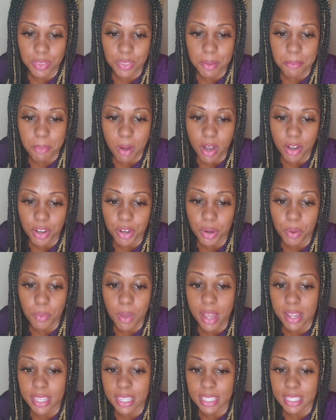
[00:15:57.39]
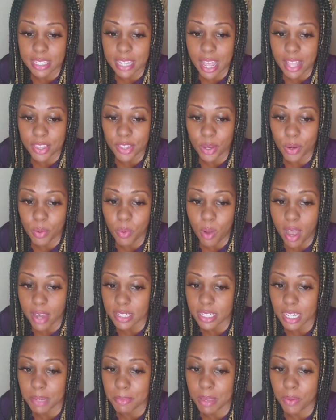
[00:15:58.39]
a marker while he sat there
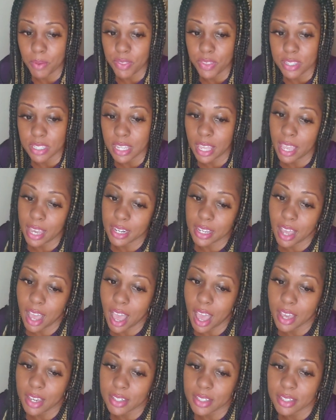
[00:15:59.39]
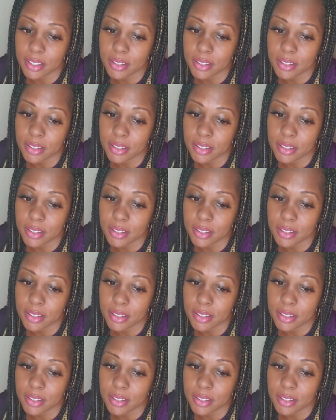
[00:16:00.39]
watching me with his head cocked.